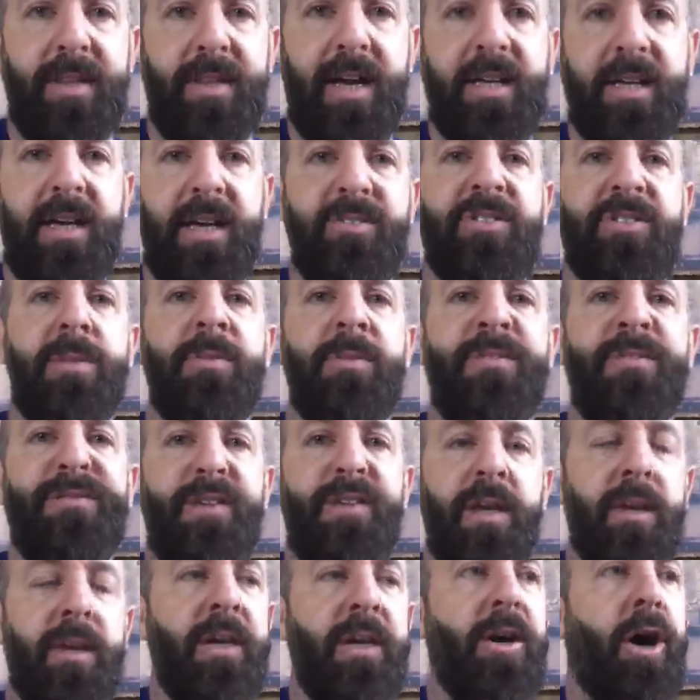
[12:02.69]
that gives them the
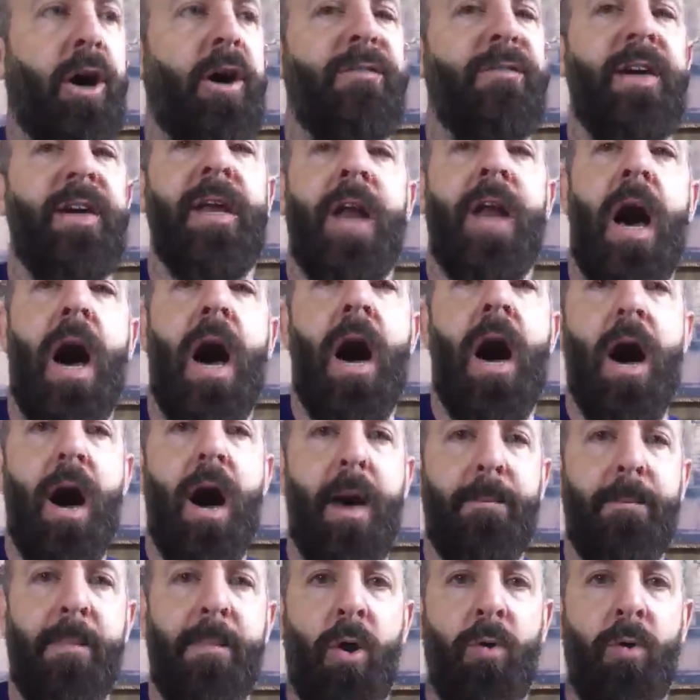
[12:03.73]
feeling of an
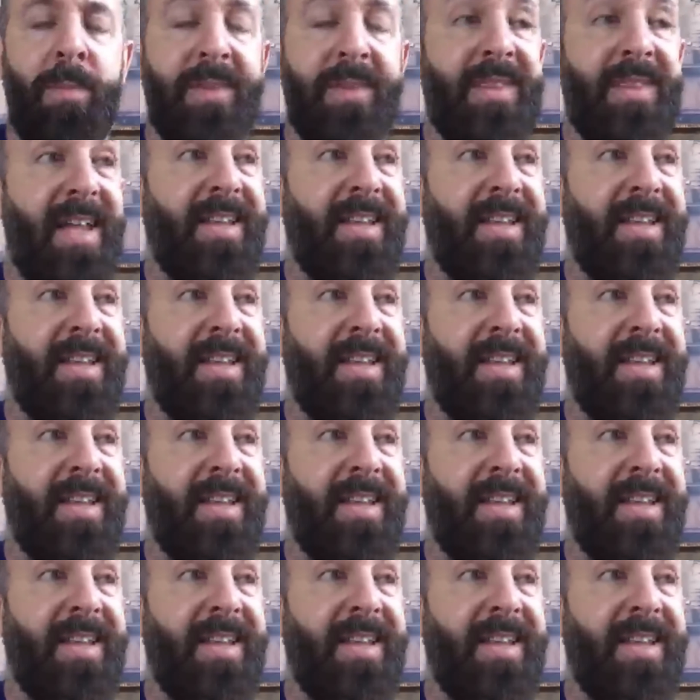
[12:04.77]
aha moment,